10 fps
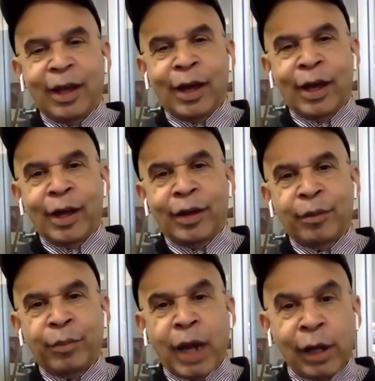But
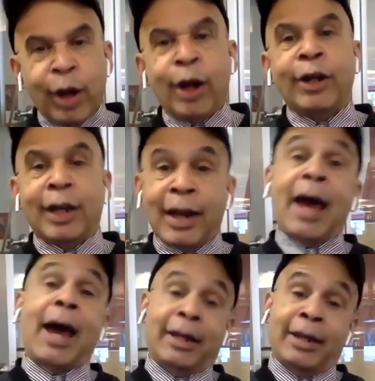I learned a
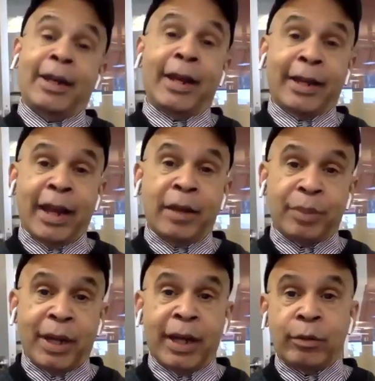lot in that
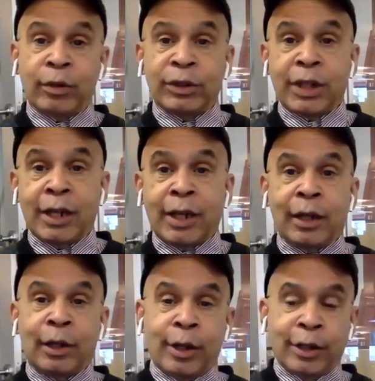campaign, Rosanna.
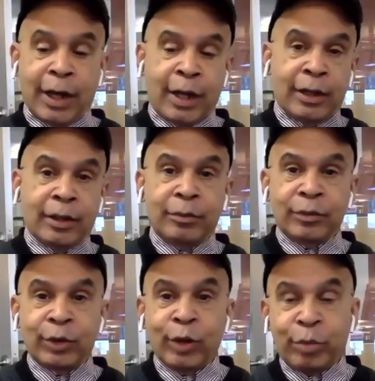I learned how to
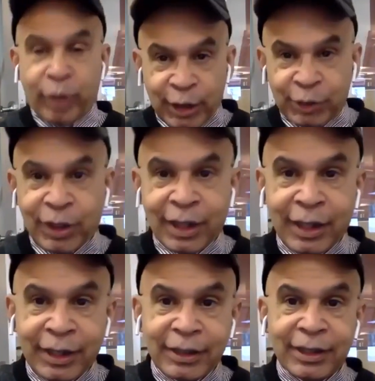do a press
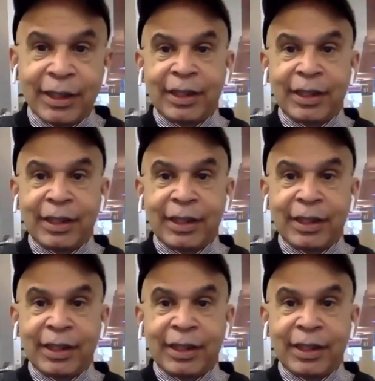release.